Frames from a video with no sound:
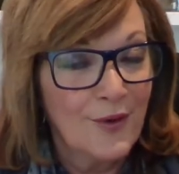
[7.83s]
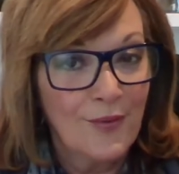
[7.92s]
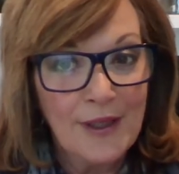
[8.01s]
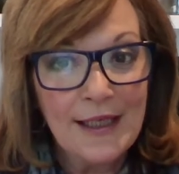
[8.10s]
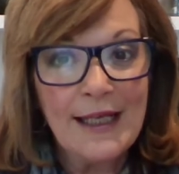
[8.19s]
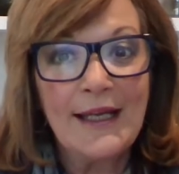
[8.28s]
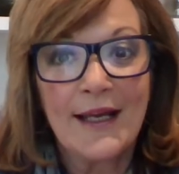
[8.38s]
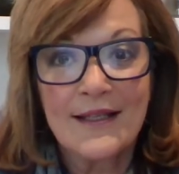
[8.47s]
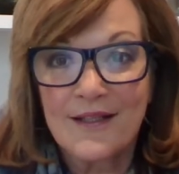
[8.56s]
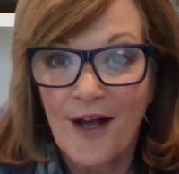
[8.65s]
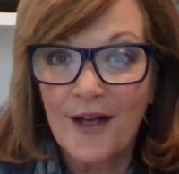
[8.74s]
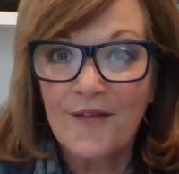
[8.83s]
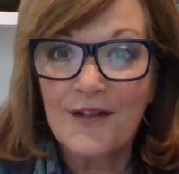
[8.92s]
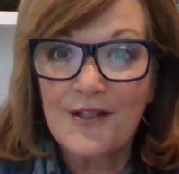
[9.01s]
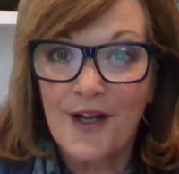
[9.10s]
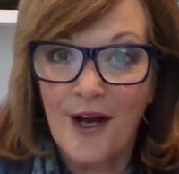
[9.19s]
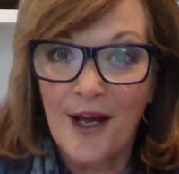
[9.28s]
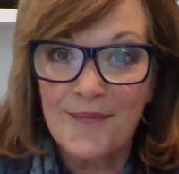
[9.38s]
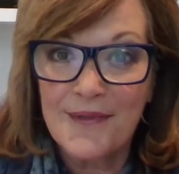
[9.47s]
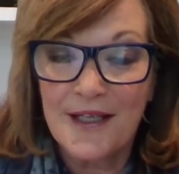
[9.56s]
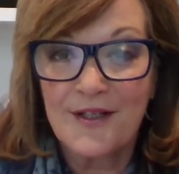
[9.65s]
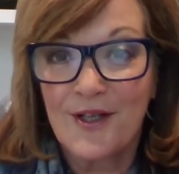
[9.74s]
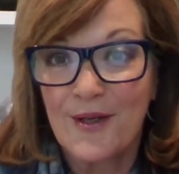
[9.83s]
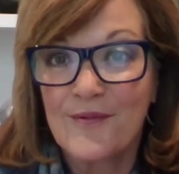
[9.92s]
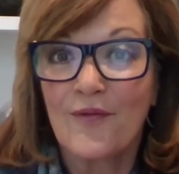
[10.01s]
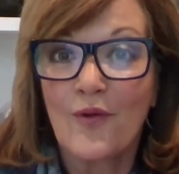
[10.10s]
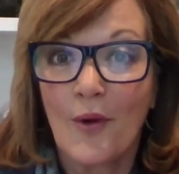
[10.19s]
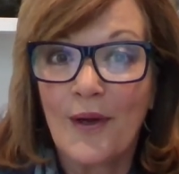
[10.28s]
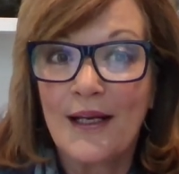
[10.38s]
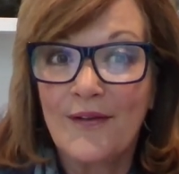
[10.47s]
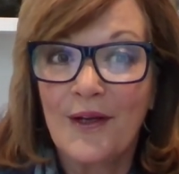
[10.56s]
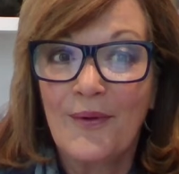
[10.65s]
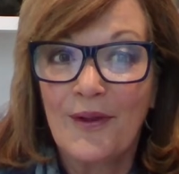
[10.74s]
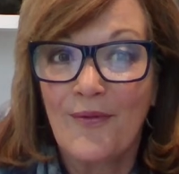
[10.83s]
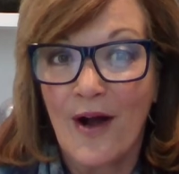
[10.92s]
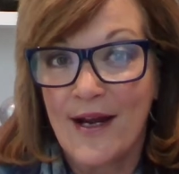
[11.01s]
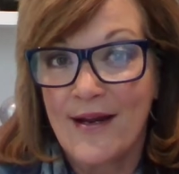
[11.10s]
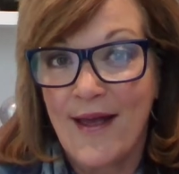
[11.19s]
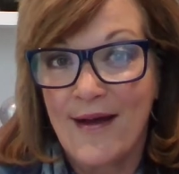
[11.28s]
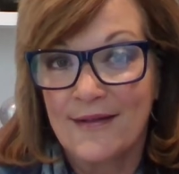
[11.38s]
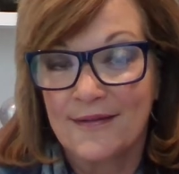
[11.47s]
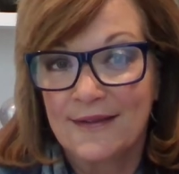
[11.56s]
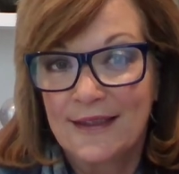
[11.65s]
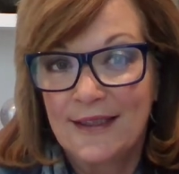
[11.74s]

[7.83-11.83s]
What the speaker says: Really a sign of the times in terms of what we're living with right now.